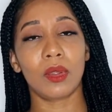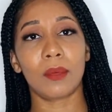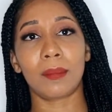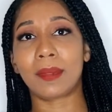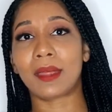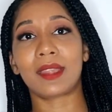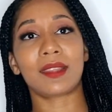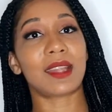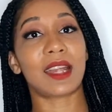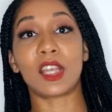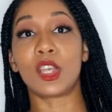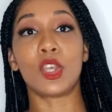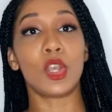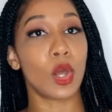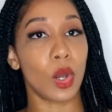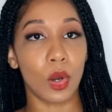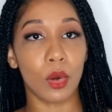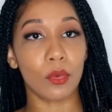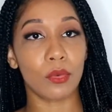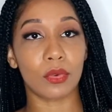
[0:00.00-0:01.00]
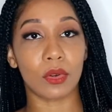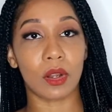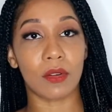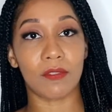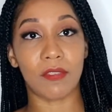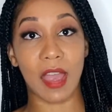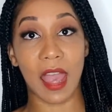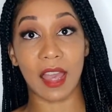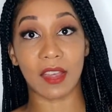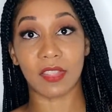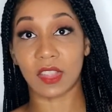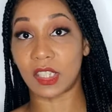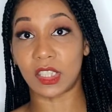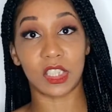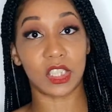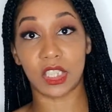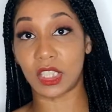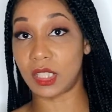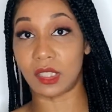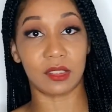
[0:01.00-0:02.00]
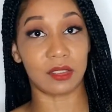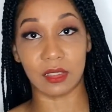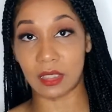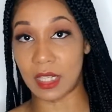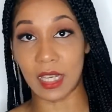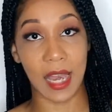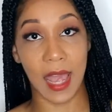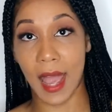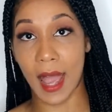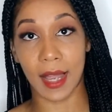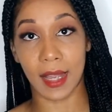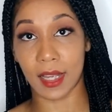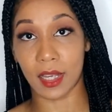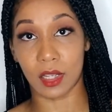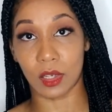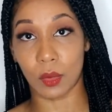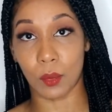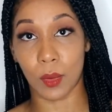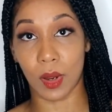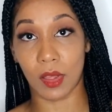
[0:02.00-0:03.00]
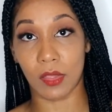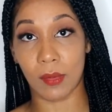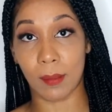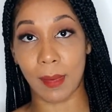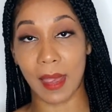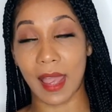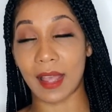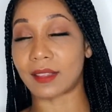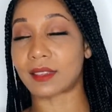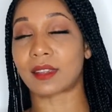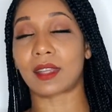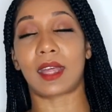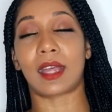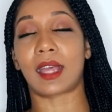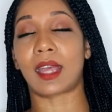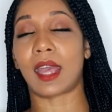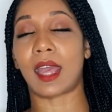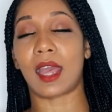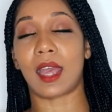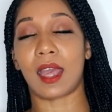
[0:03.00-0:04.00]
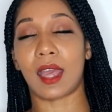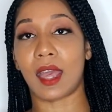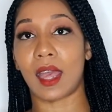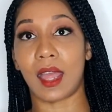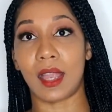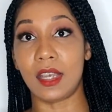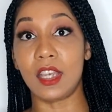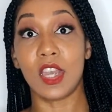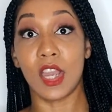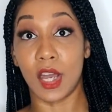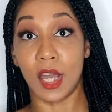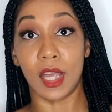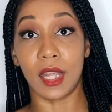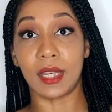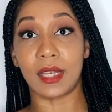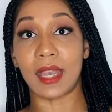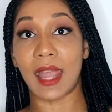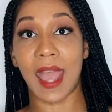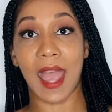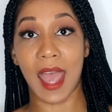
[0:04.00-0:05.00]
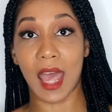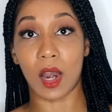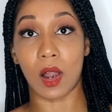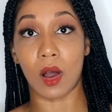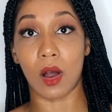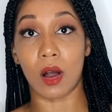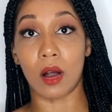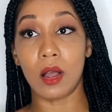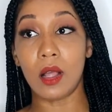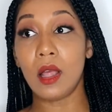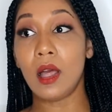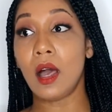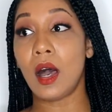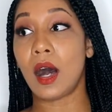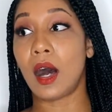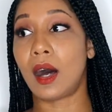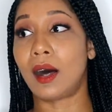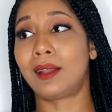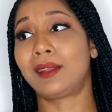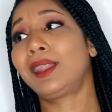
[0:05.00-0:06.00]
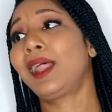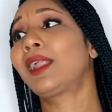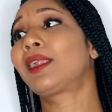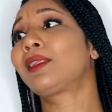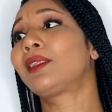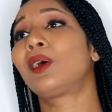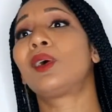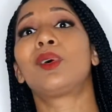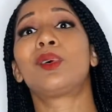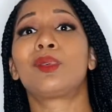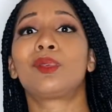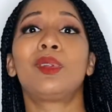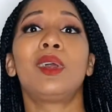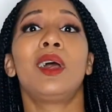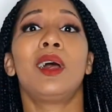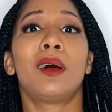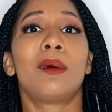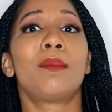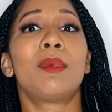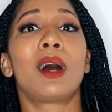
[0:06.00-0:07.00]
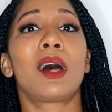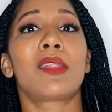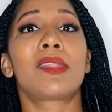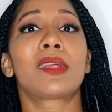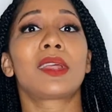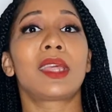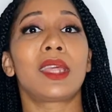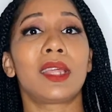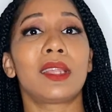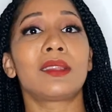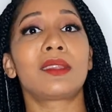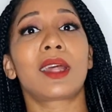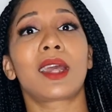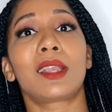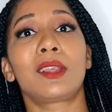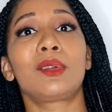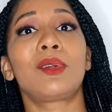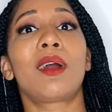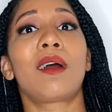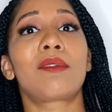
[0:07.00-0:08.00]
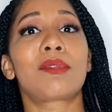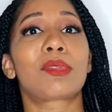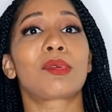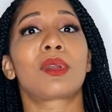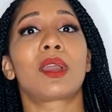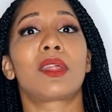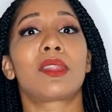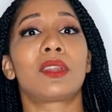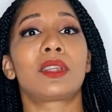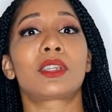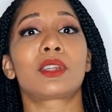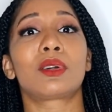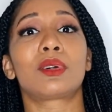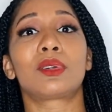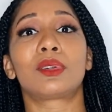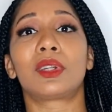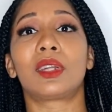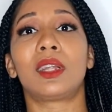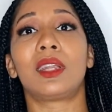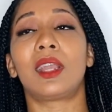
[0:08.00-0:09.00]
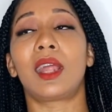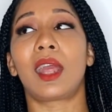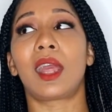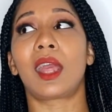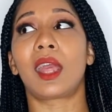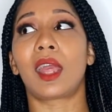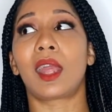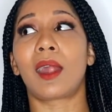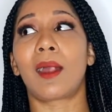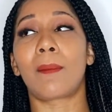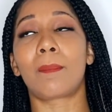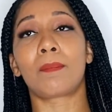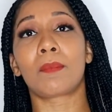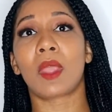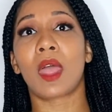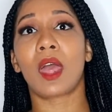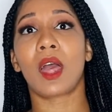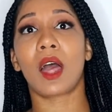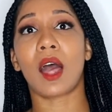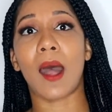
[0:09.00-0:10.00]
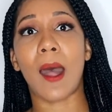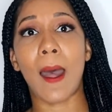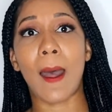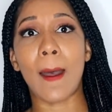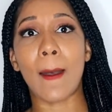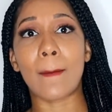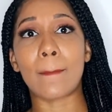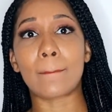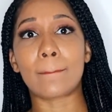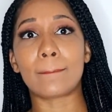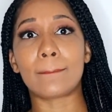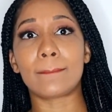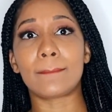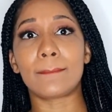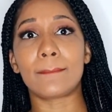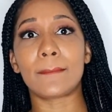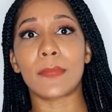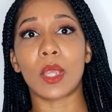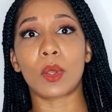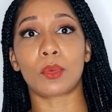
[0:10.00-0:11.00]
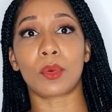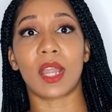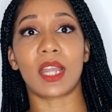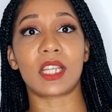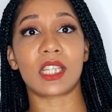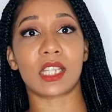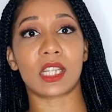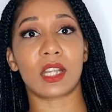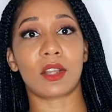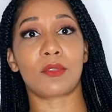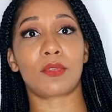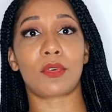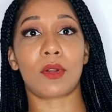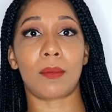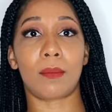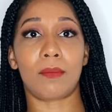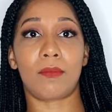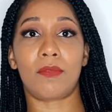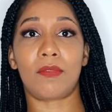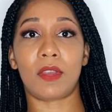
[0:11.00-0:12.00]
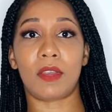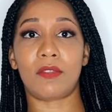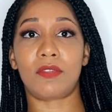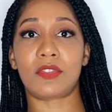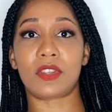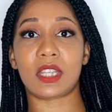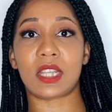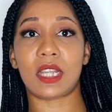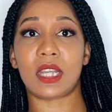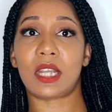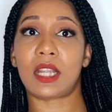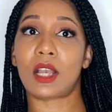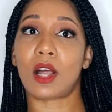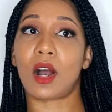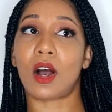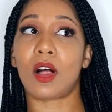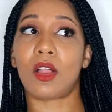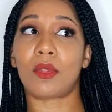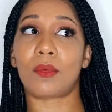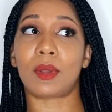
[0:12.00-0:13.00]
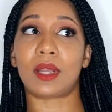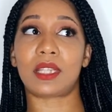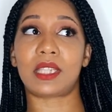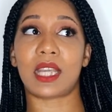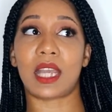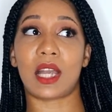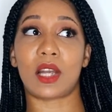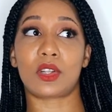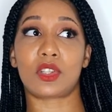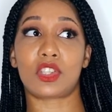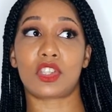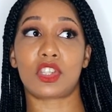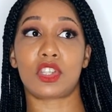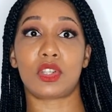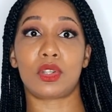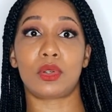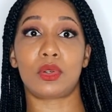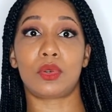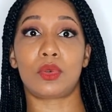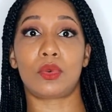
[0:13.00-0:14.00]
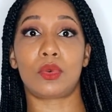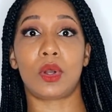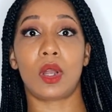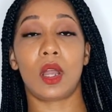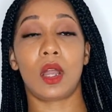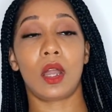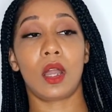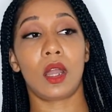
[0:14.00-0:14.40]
because I know for a fact that she's not gonna wear the mask, like none at all. Let alone my other kids. I do have 3 other children, and I'm ranging from 15 all the way down to